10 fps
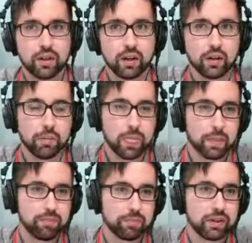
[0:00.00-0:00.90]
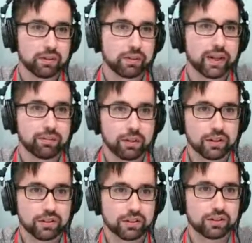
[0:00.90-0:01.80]
But through that
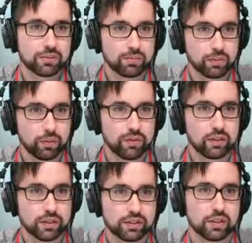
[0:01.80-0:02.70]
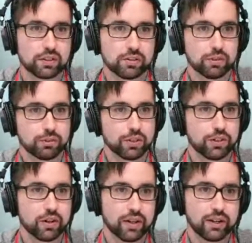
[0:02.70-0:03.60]
process, we've had lots of customers
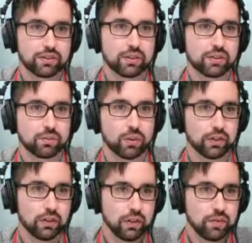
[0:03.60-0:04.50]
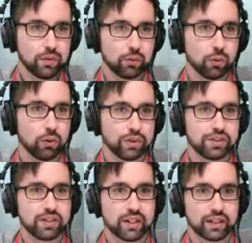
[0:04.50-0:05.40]
reach out and ask us what role does
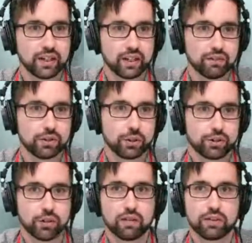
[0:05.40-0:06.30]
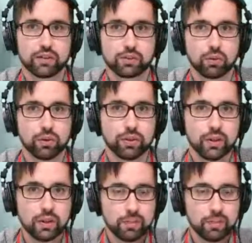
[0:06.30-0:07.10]
dedicated infrastructure have in this world?